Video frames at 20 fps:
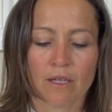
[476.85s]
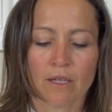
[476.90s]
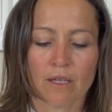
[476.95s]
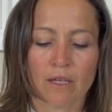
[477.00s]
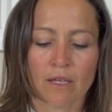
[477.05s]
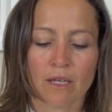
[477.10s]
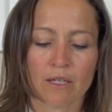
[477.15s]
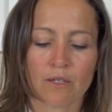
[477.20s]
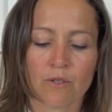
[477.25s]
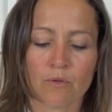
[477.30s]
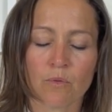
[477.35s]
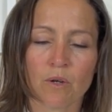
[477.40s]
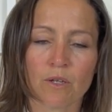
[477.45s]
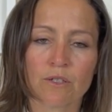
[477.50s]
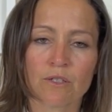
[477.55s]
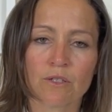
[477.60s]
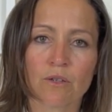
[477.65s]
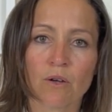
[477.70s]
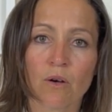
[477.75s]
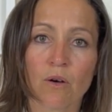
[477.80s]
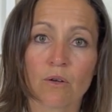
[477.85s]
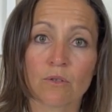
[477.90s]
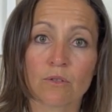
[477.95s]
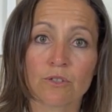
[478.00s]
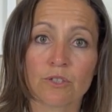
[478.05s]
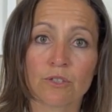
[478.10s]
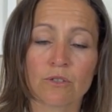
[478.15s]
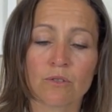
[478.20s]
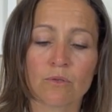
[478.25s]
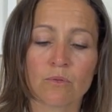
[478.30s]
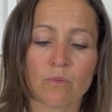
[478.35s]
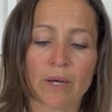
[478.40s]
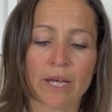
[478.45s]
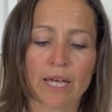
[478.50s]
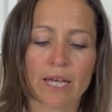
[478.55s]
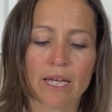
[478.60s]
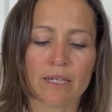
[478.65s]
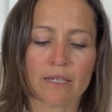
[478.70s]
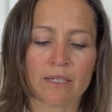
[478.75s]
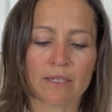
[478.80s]
And you want to hold your
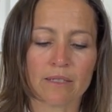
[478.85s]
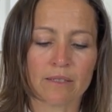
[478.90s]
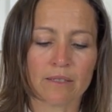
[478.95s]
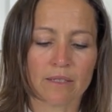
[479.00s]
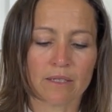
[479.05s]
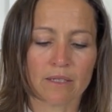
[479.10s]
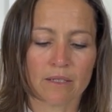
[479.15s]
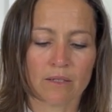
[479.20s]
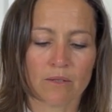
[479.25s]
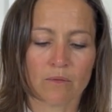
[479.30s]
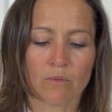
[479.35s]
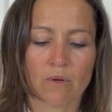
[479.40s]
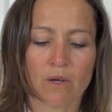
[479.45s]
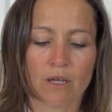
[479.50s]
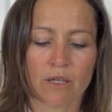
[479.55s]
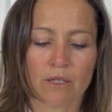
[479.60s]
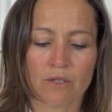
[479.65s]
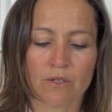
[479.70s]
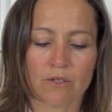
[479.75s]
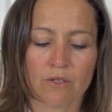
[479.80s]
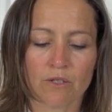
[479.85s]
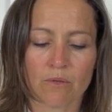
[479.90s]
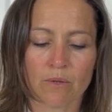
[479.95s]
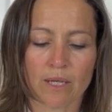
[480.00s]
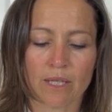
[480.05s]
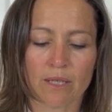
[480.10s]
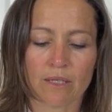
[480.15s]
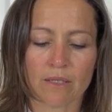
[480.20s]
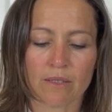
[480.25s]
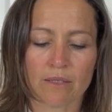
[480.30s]
awareness while you're doing this